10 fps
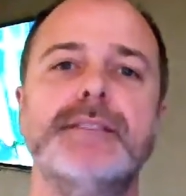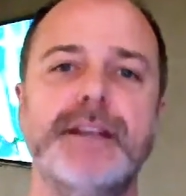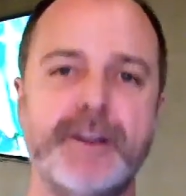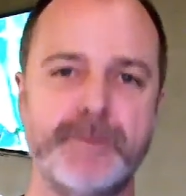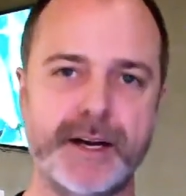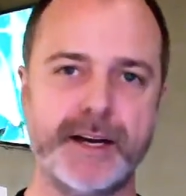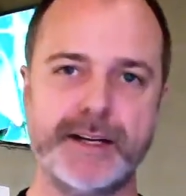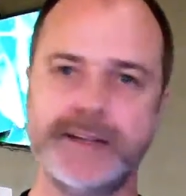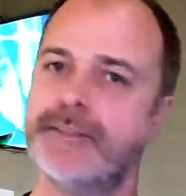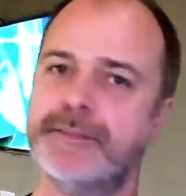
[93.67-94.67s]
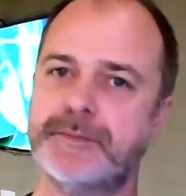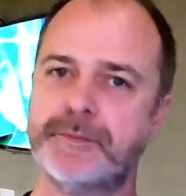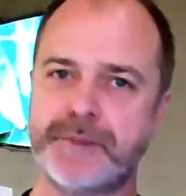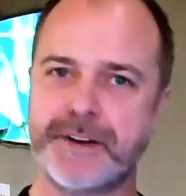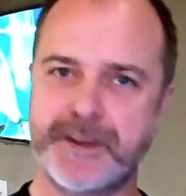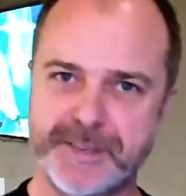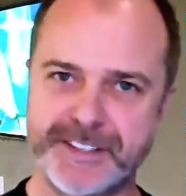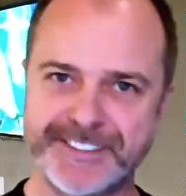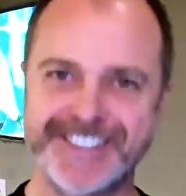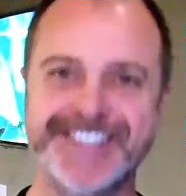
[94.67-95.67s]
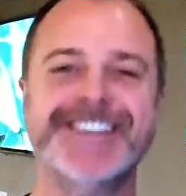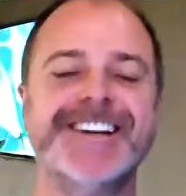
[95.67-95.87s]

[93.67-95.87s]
hereby prohibited.